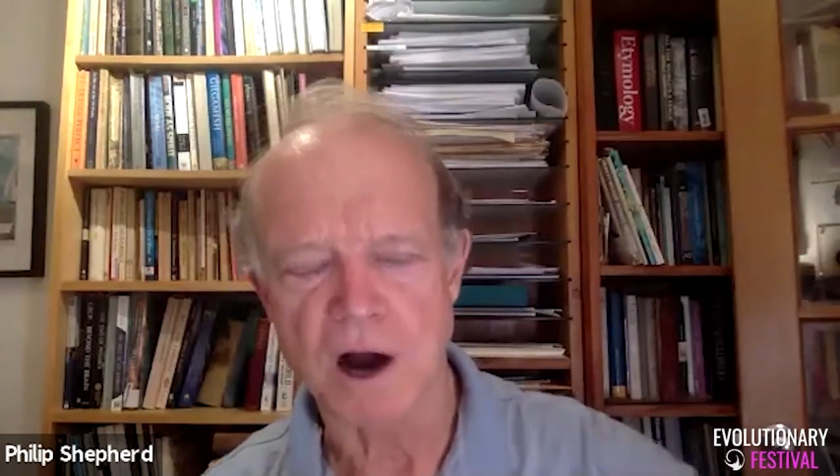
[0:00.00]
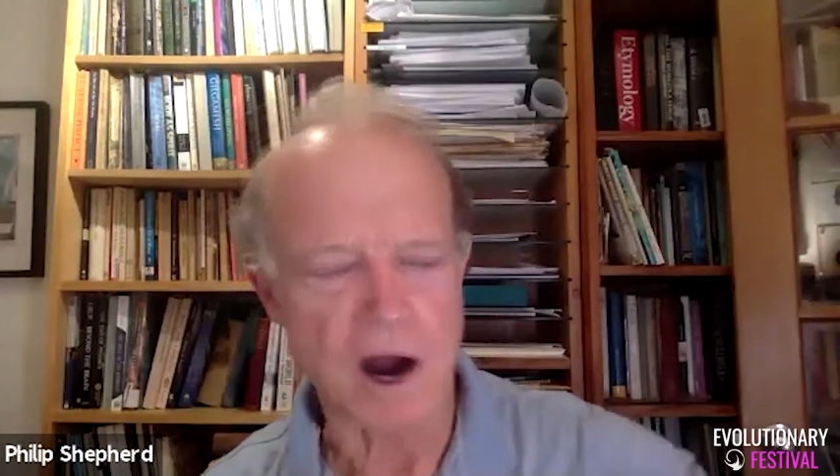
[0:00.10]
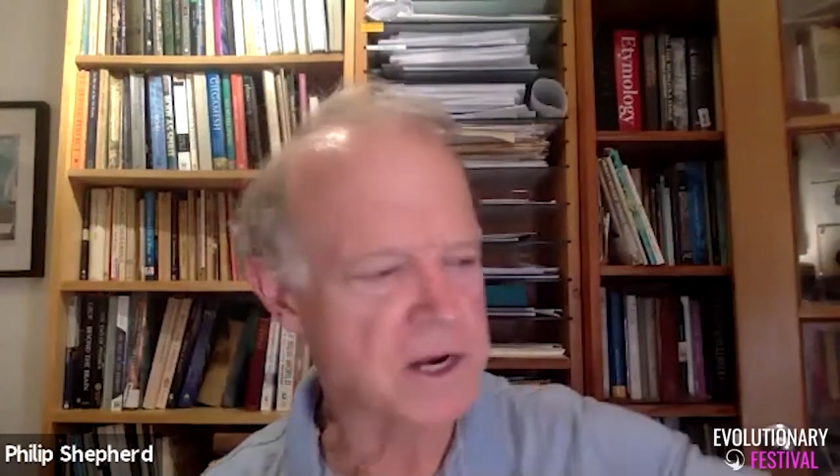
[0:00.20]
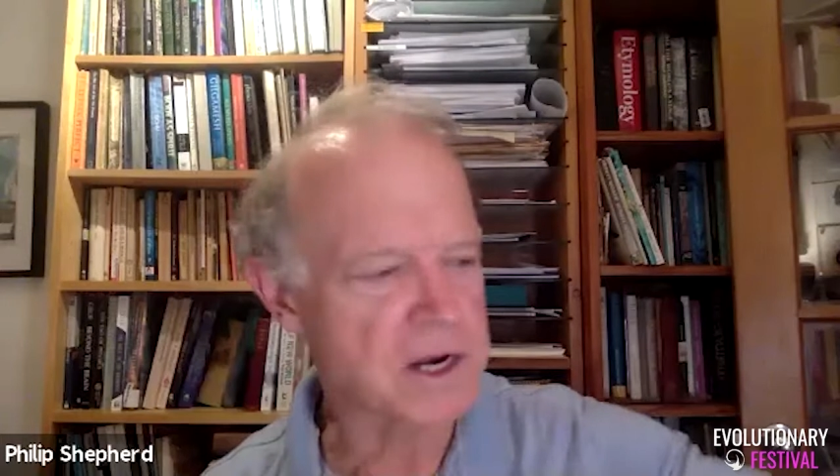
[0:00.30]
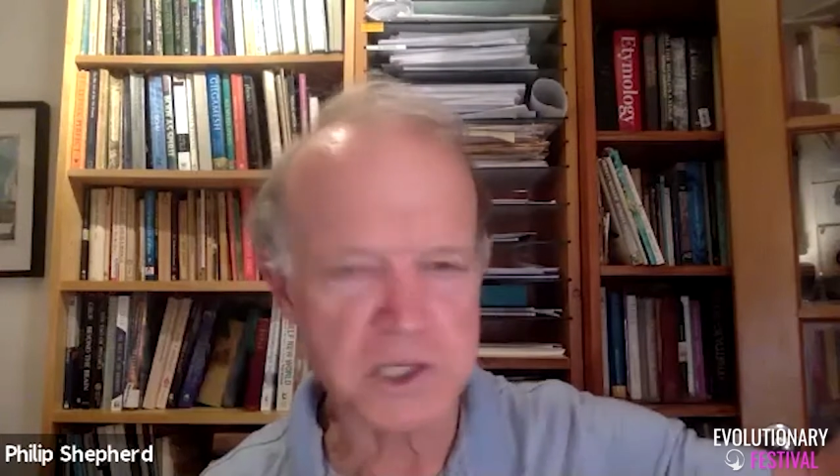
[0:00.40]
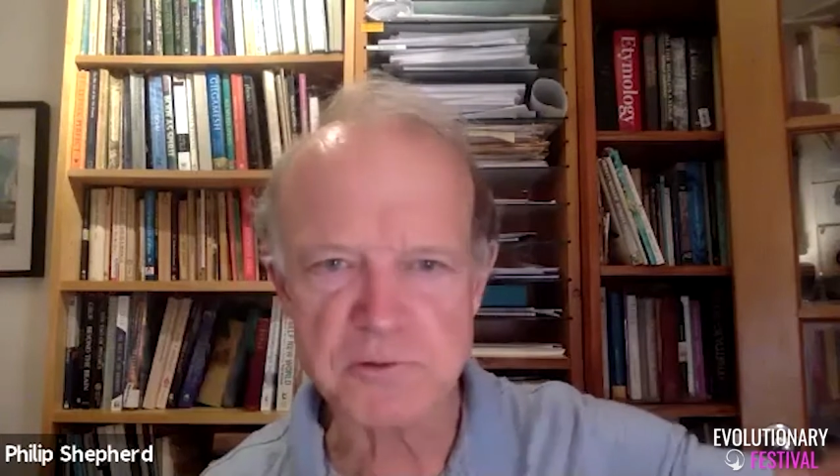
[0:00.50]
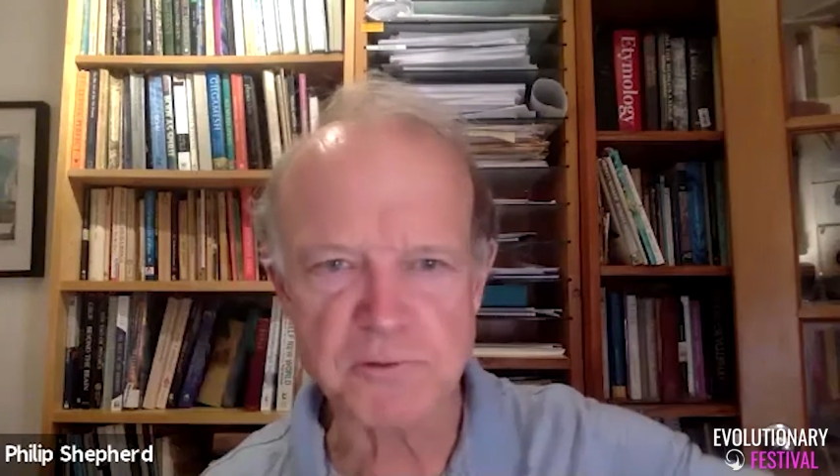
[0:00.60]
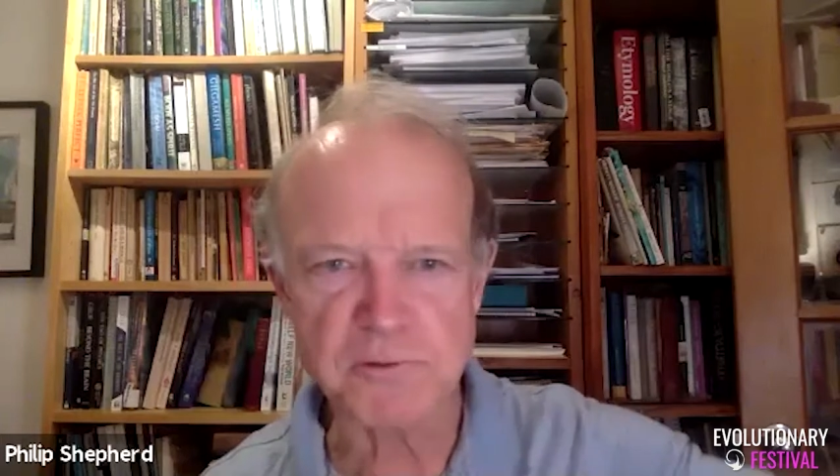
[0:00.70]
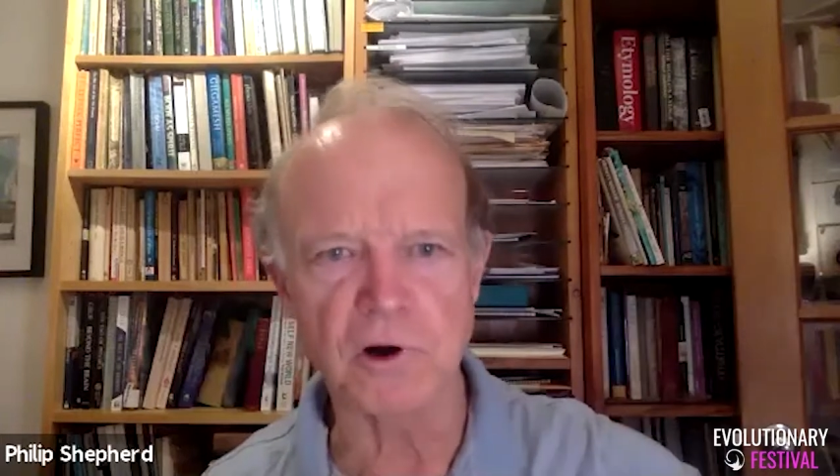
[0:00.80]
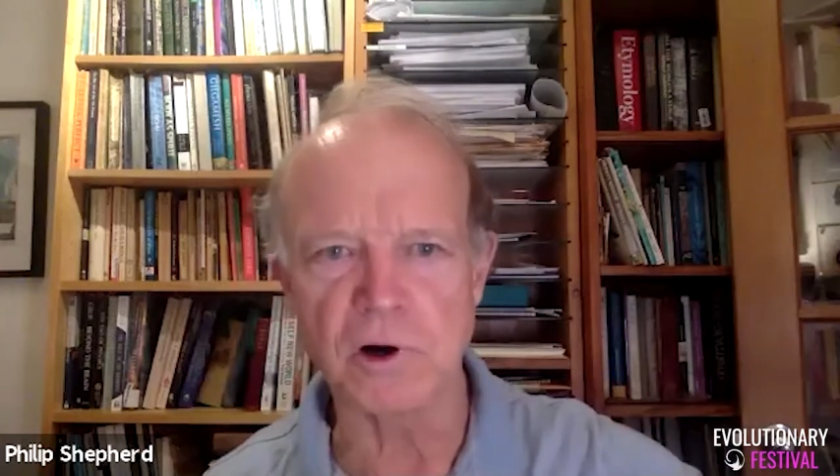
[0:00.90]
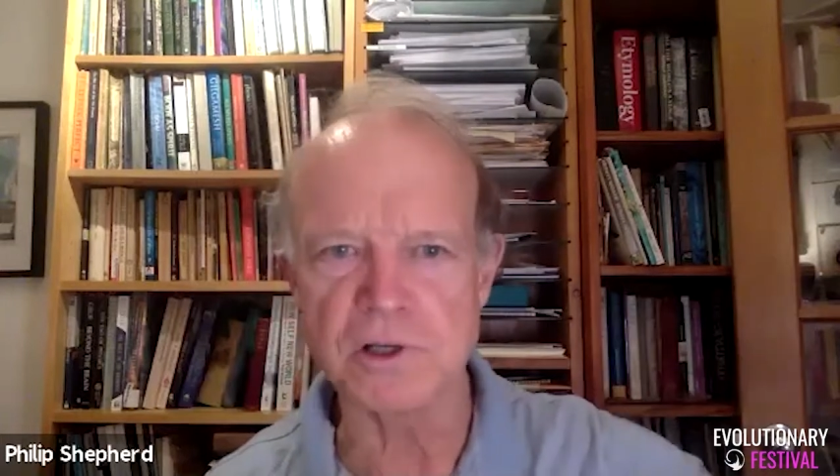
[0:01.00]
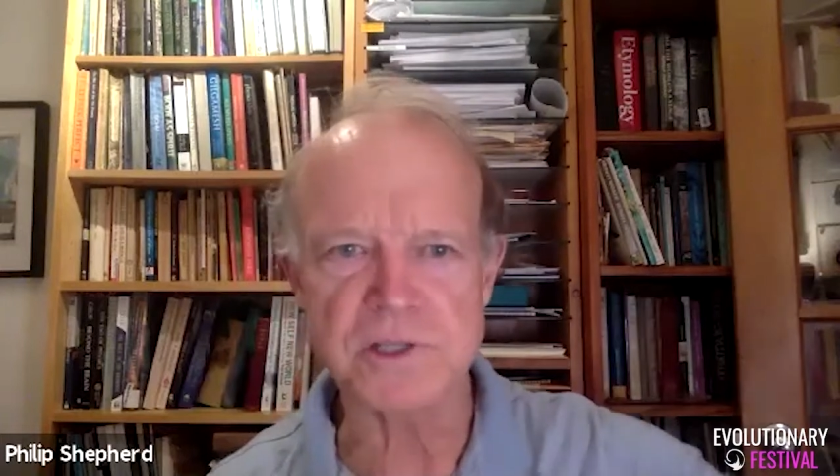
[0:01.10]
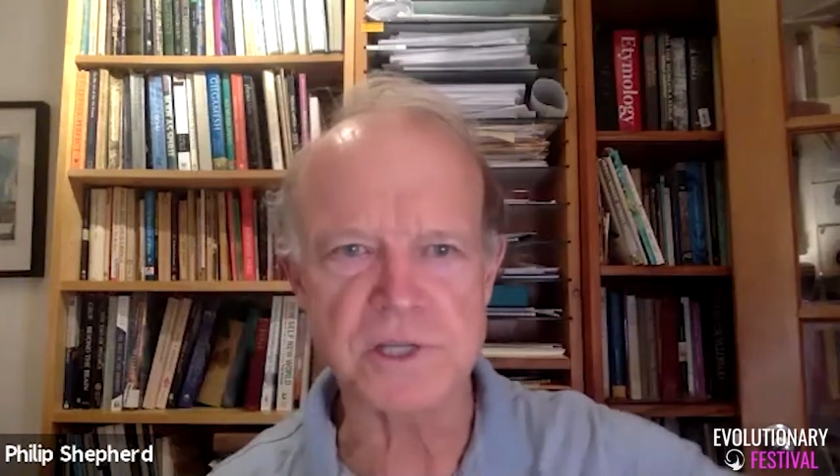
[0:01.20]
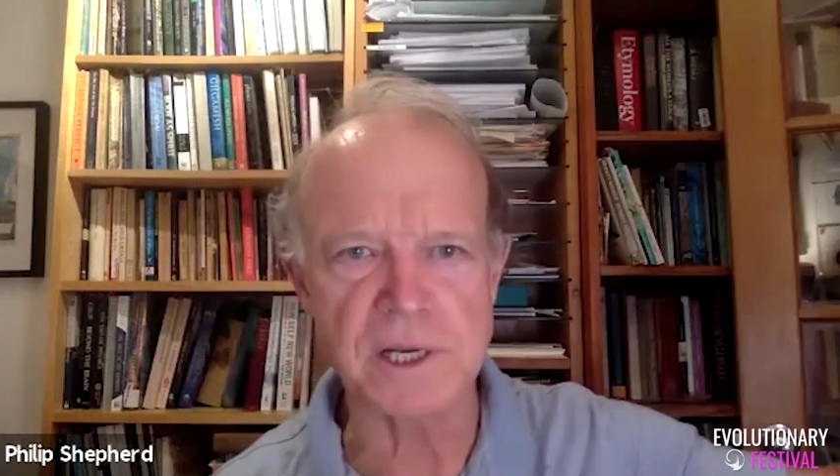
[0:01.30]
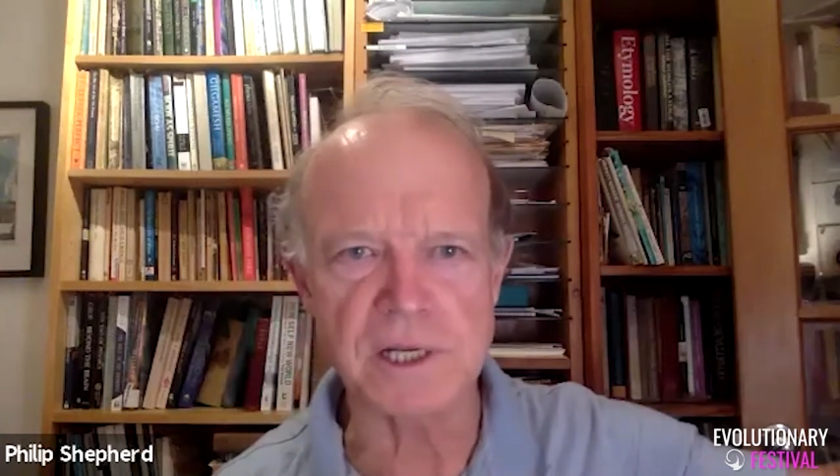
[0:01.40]
on his
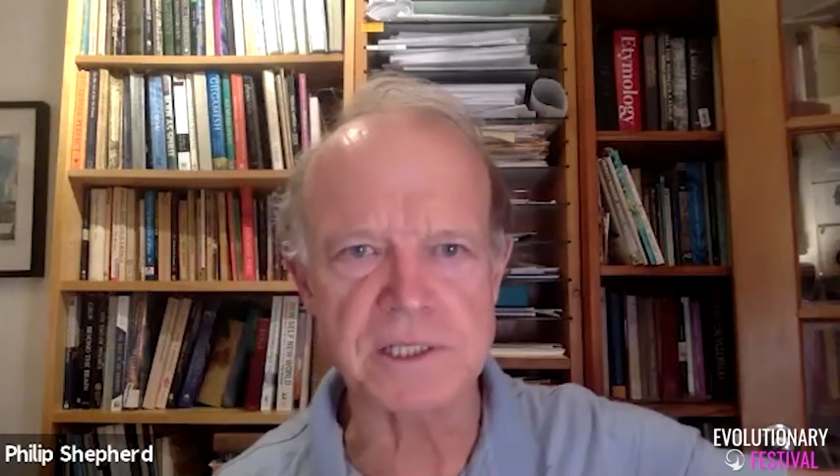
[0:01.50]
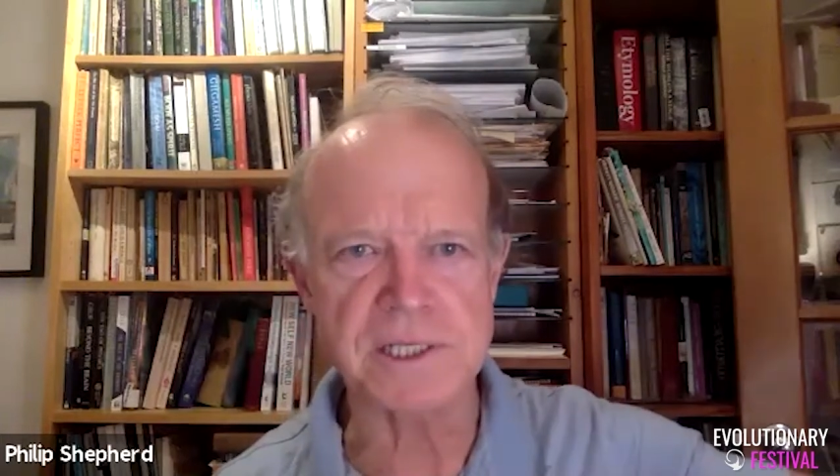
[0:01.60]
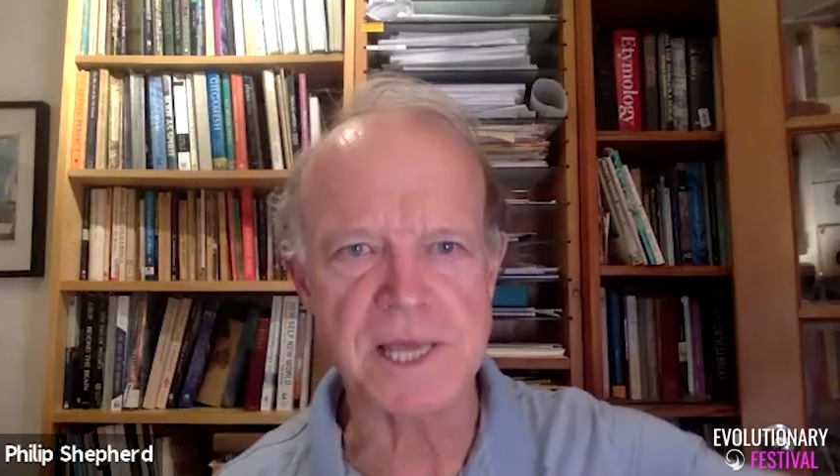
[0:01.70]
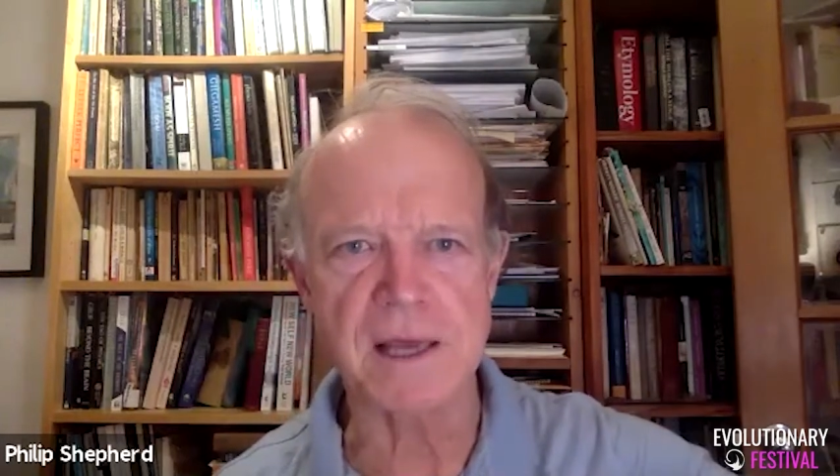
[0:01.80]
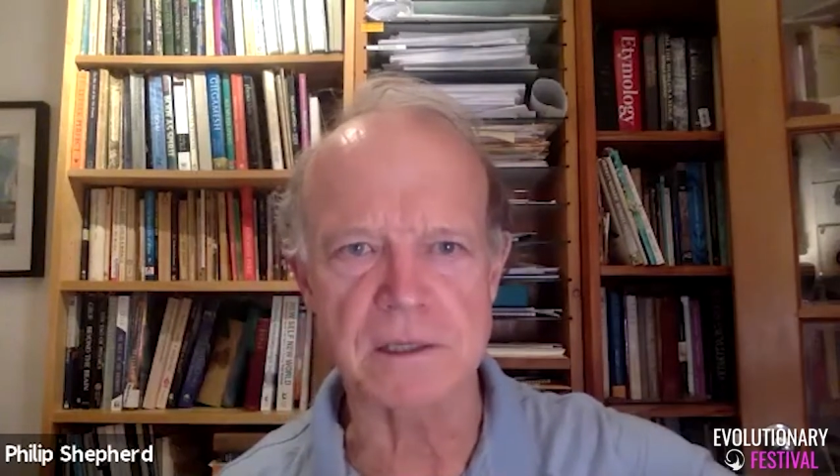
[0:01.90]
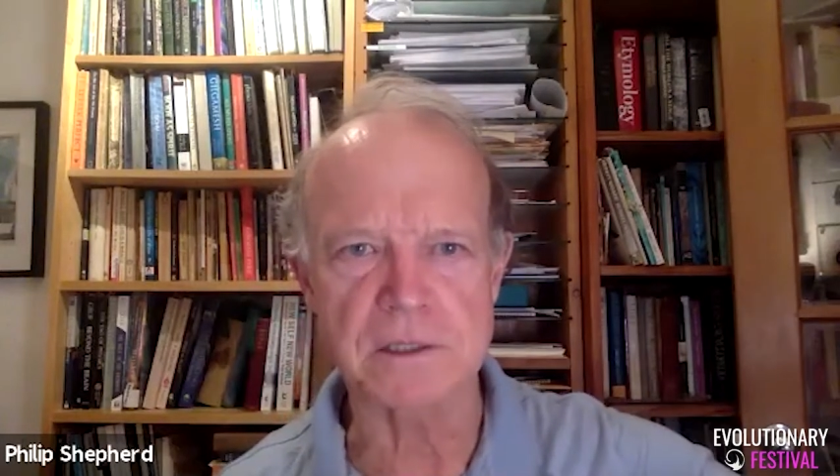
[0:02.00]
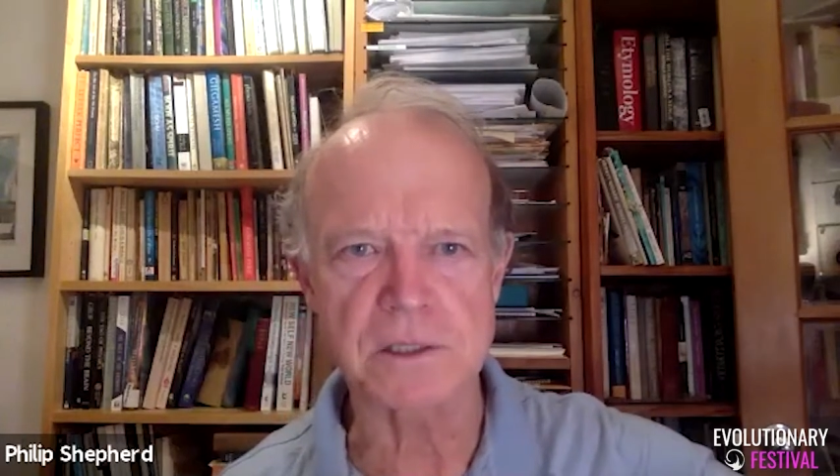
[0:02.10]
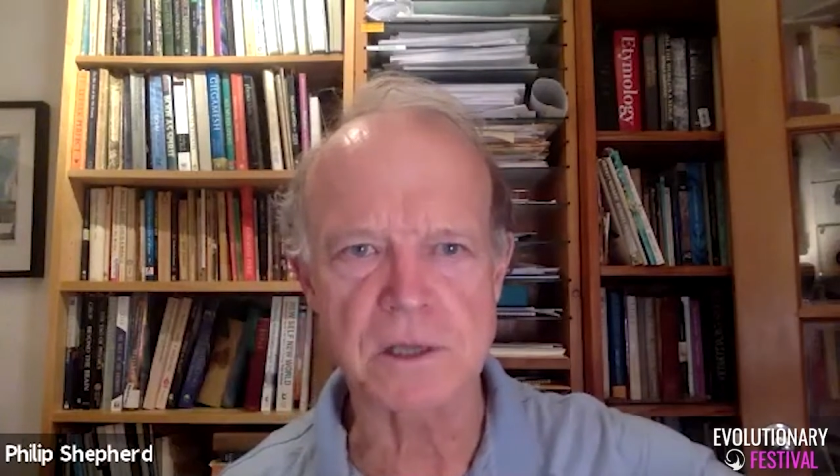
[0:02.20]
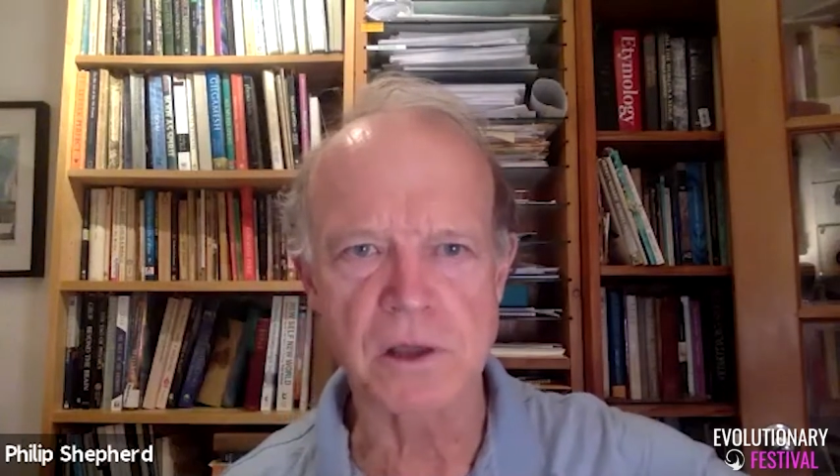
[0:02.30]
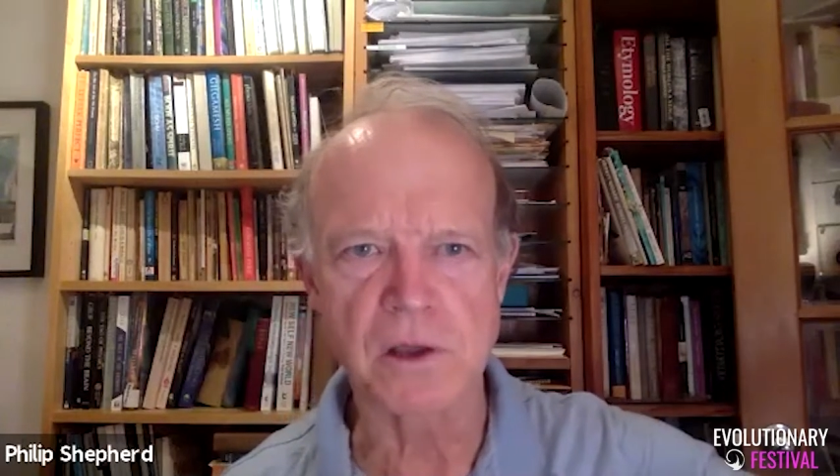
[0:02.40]
furs in a tent,